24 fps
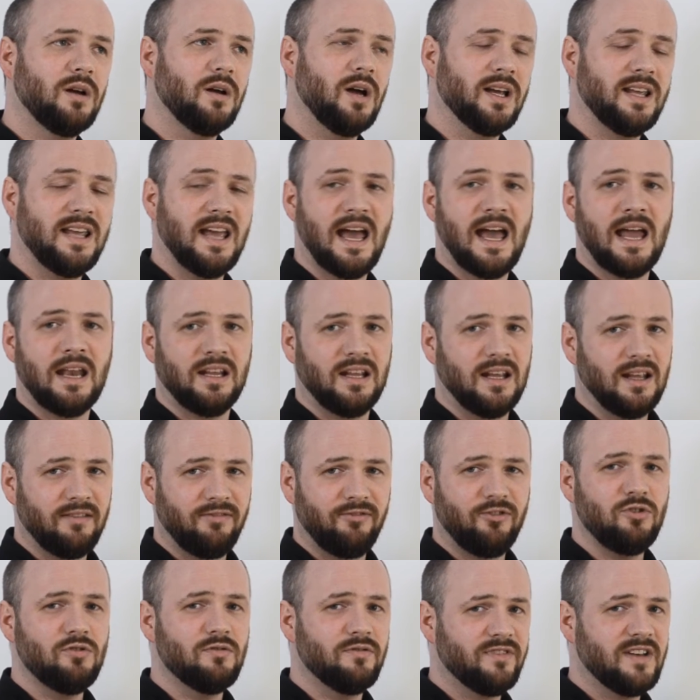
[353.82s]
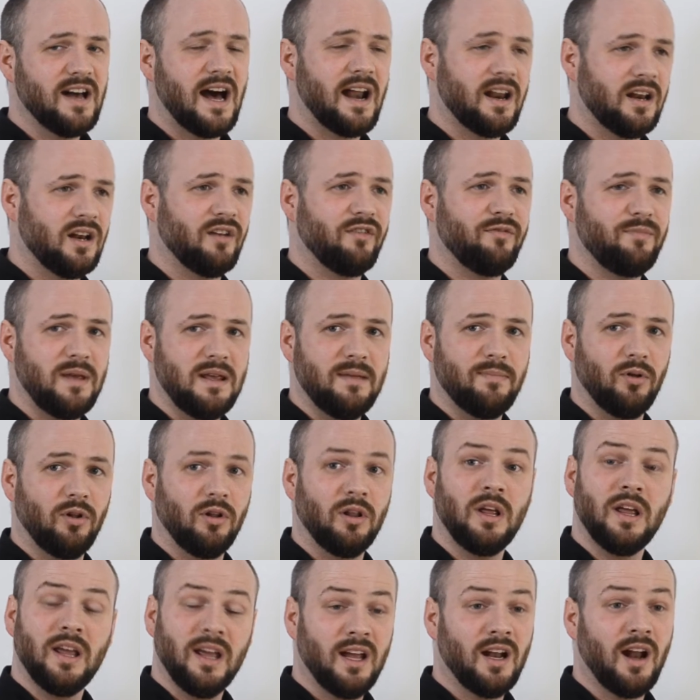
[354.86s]
Again, if you've got enough
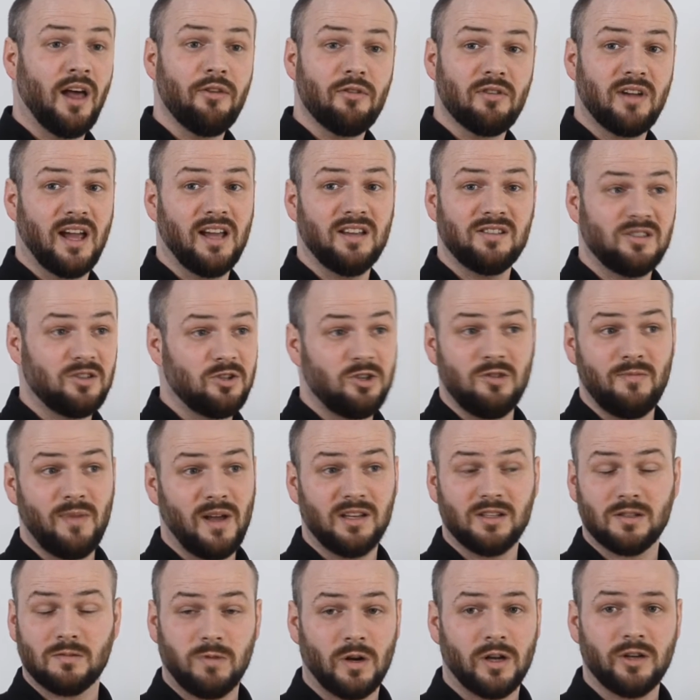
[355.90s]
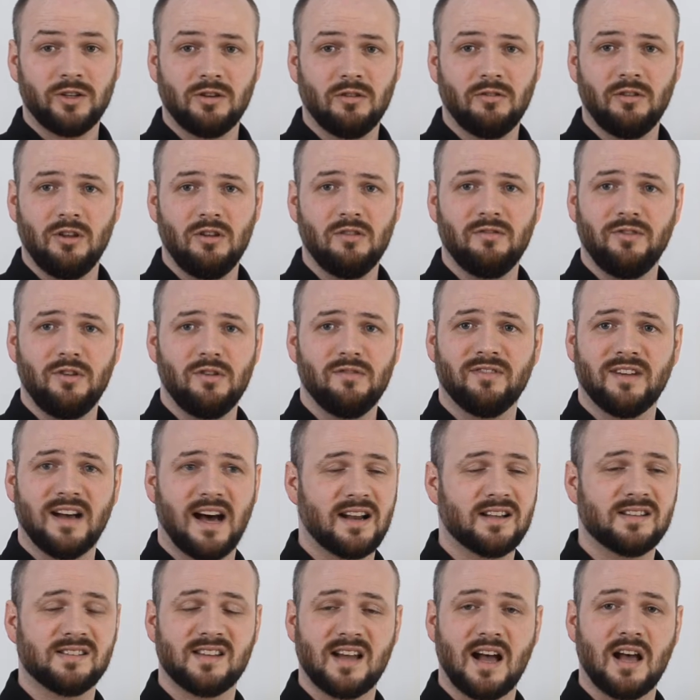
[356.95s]
people. In other cases, you may just want to show that you've
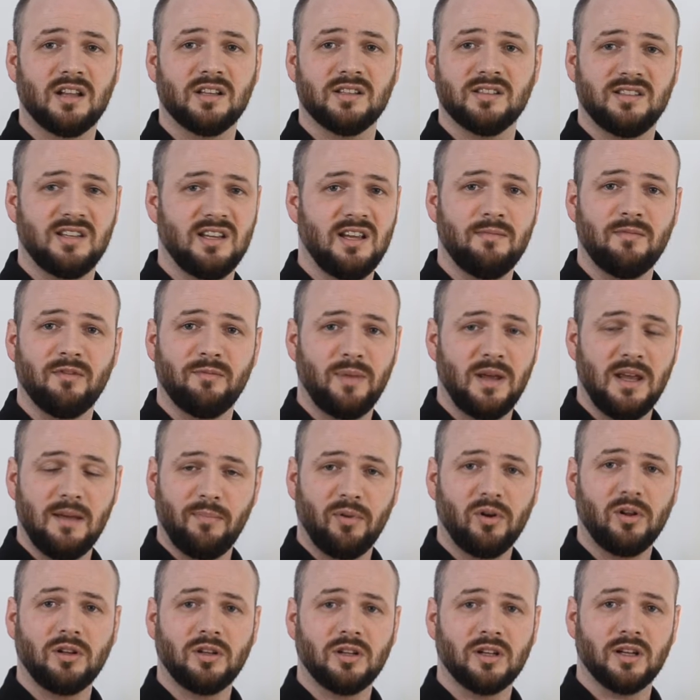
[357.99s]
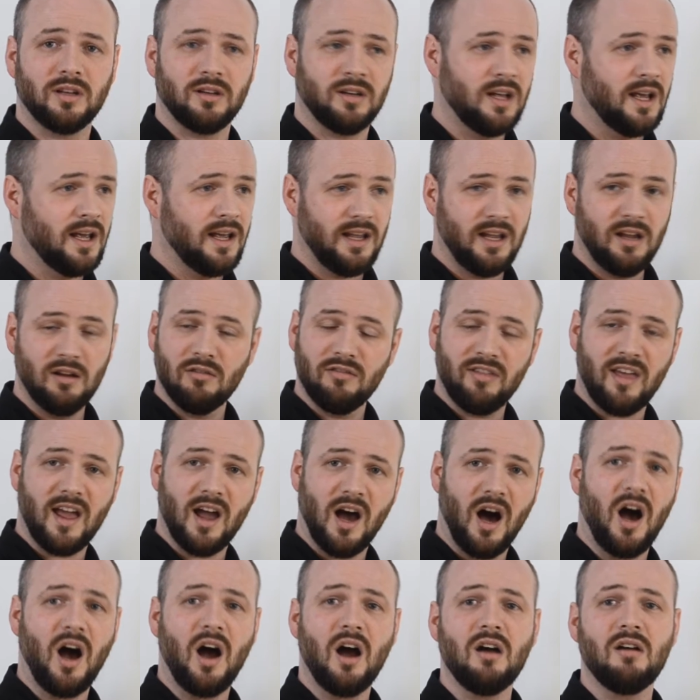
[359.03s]
got a solid team of people, and here they
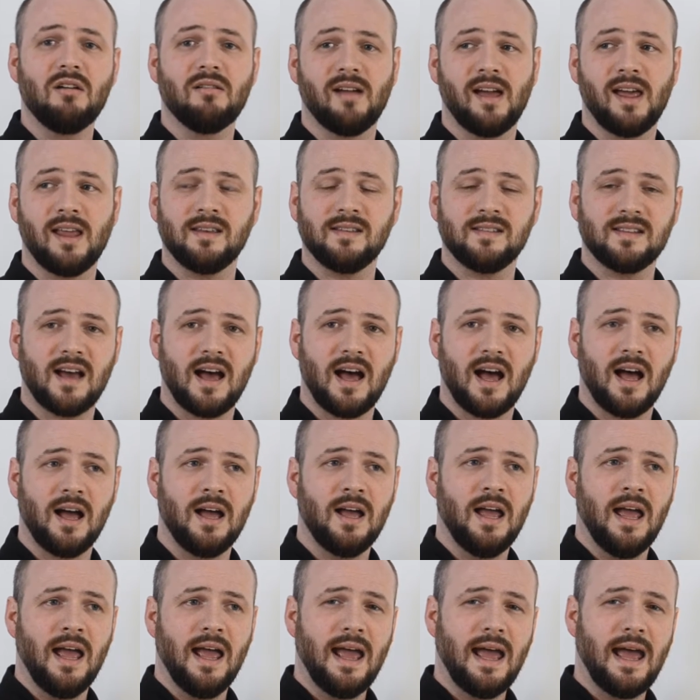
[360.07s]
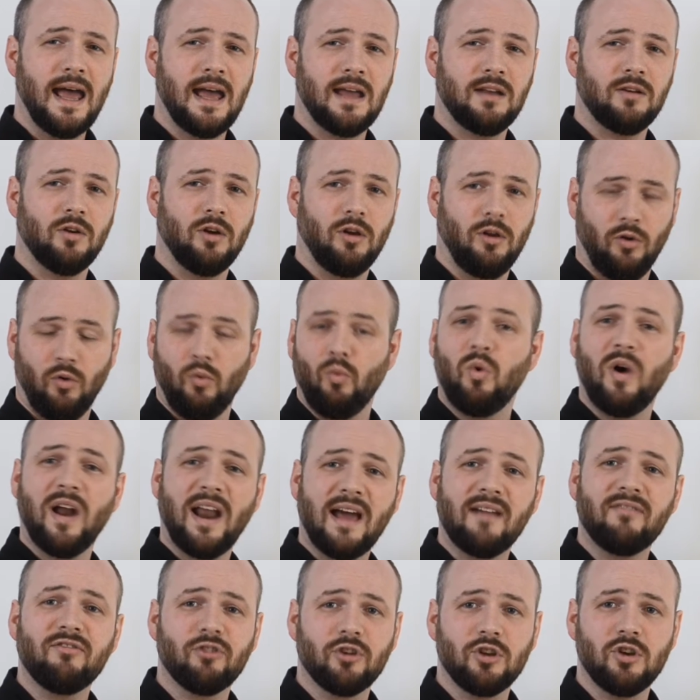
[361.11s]
are, and
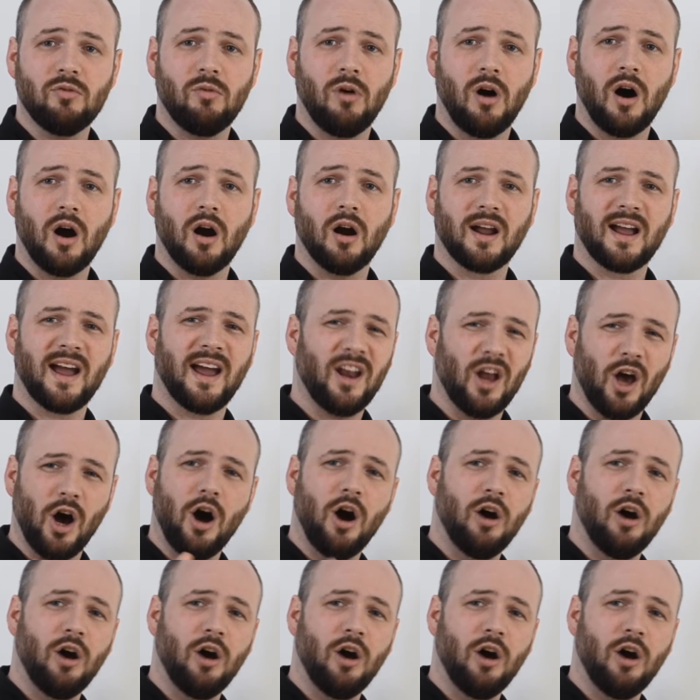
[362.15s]
whatever you are, kind of